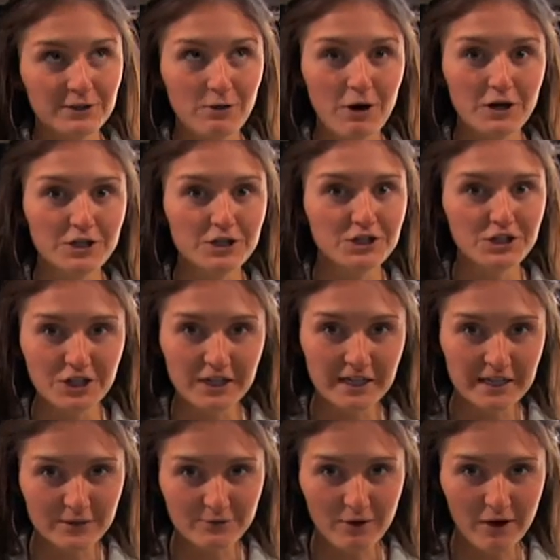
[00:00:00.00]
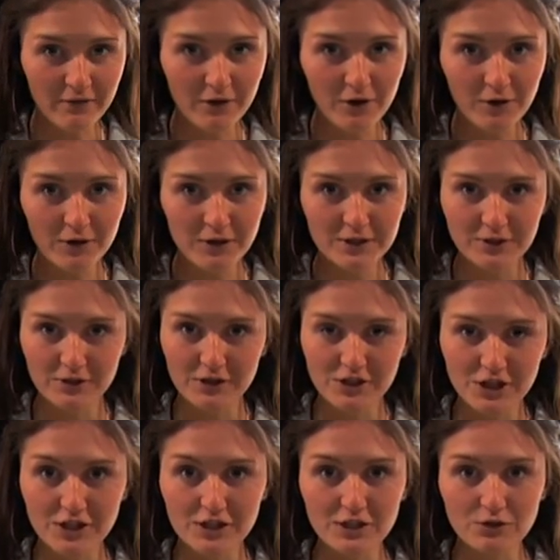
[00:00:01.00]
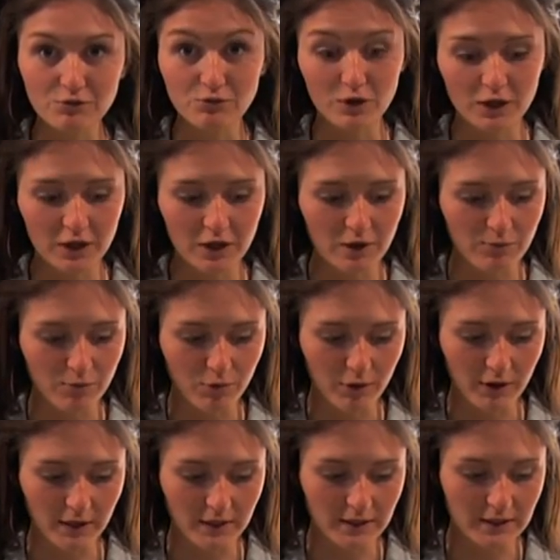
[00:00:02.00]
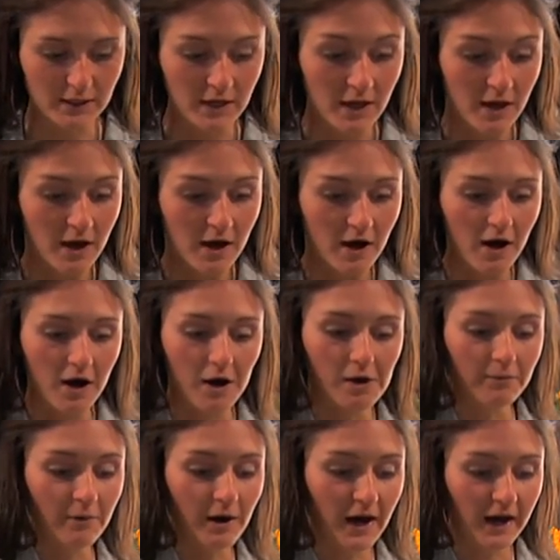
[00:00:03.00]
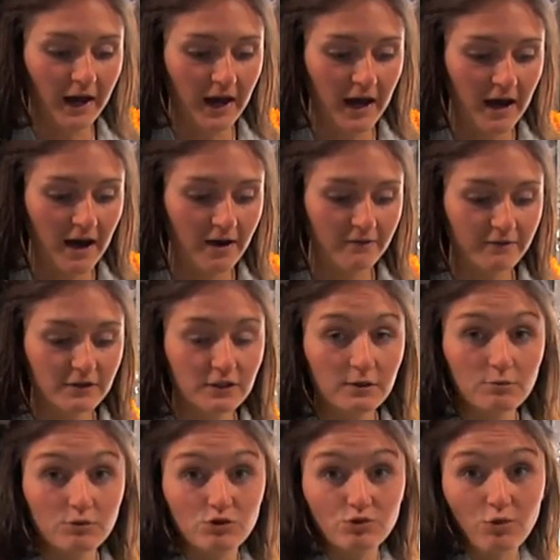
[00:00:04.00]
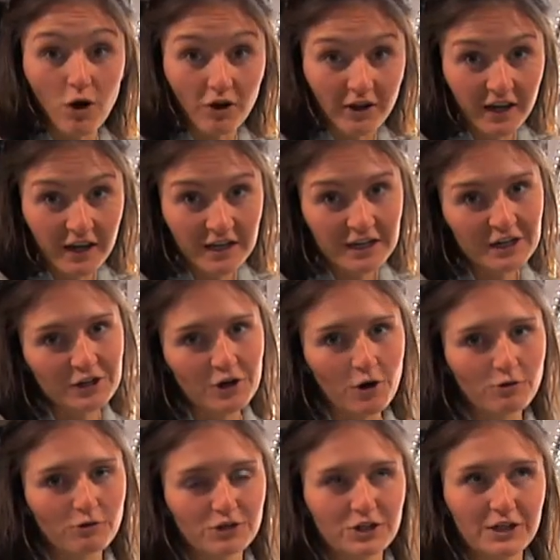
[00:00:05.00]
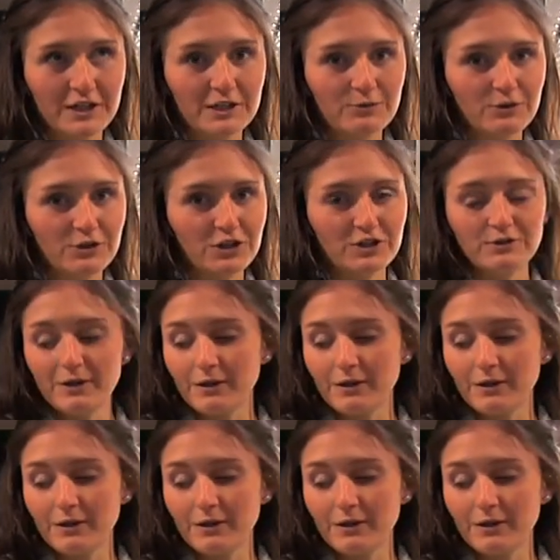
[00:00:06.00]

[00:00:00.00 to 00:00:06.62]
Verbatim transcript: squash cheese ravioli, so the cheese is really important. Um, I have some drunken goat cheese, which is